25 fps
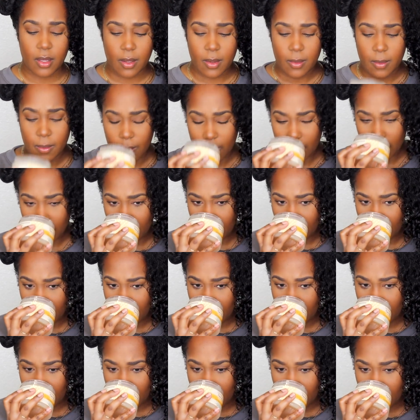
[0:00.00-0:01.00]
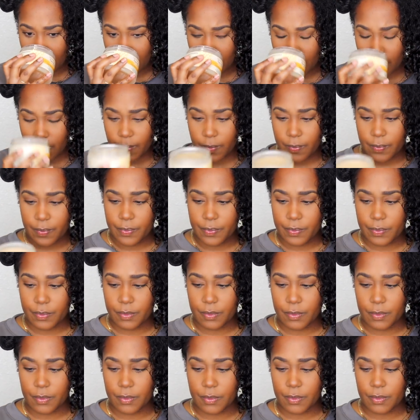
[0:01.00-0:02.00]

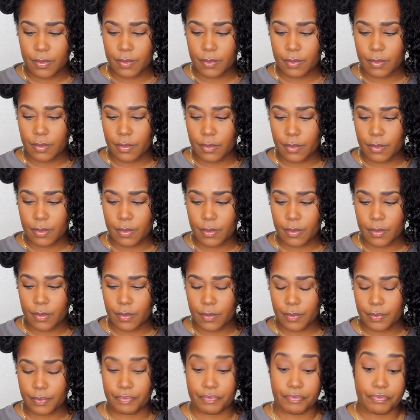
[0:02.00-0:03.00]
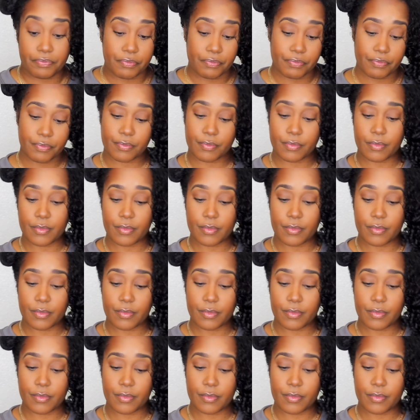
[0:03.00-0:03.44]
Nothing is said.